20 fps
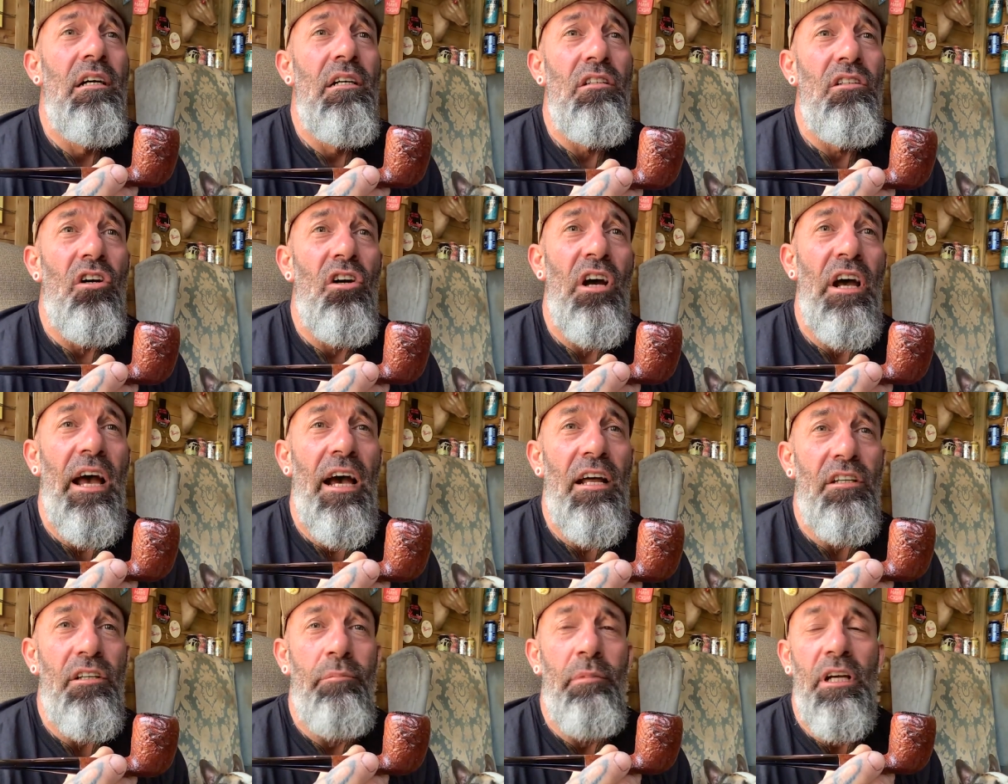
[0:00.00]
So it
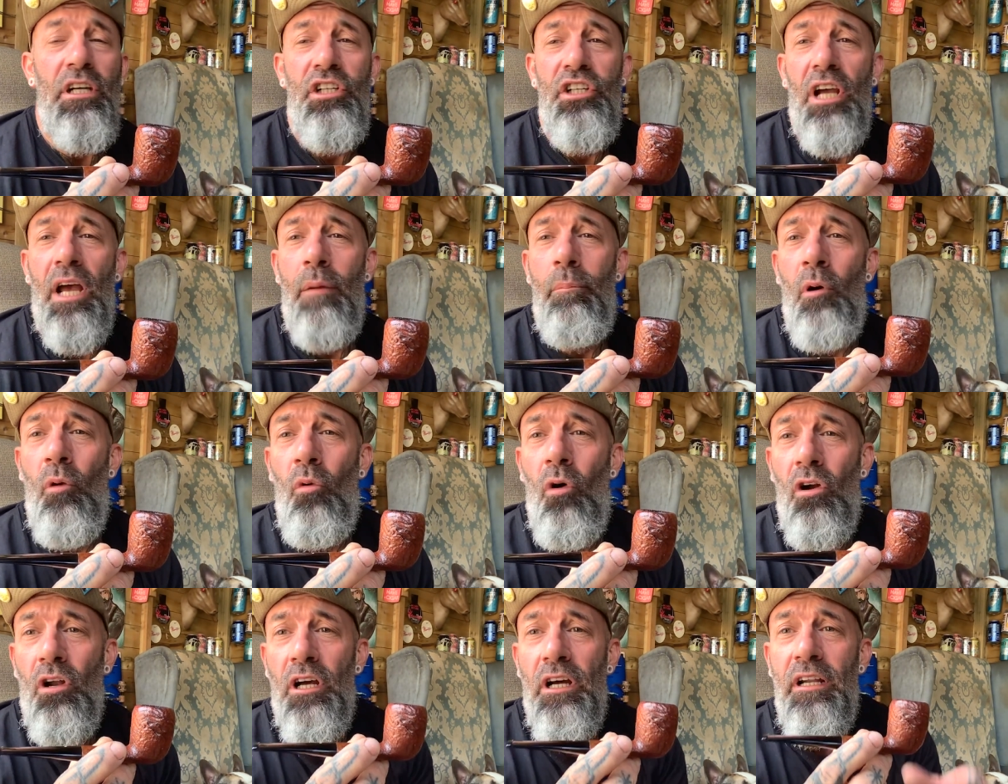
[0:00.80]
had to be a shape I
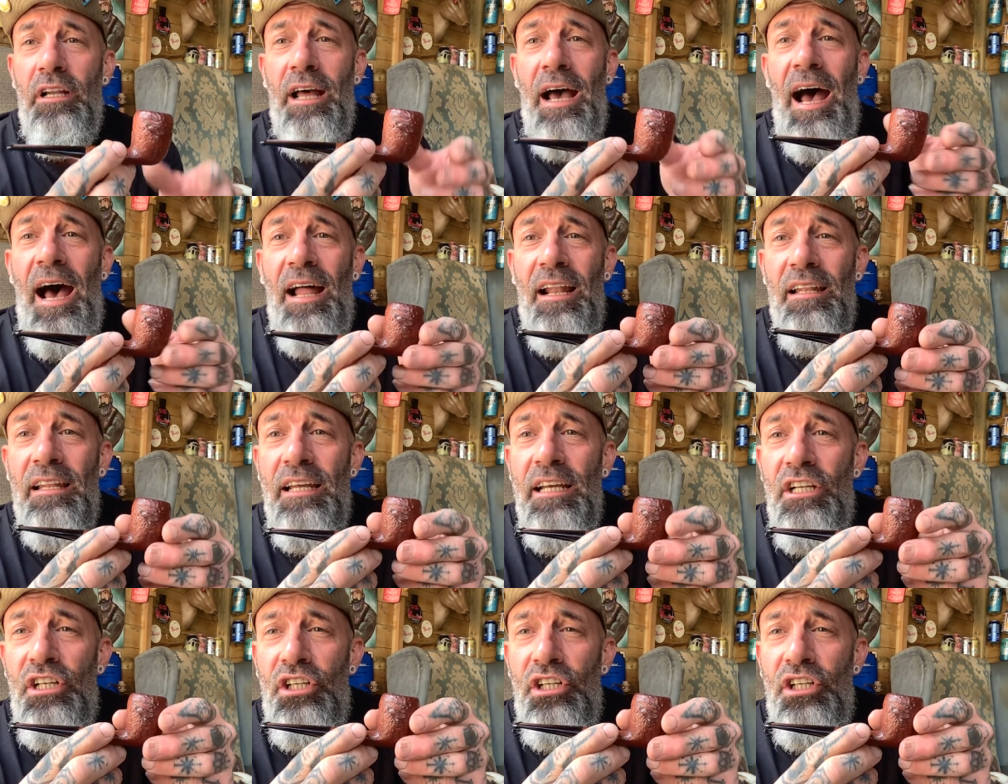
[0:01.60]
wanted, and this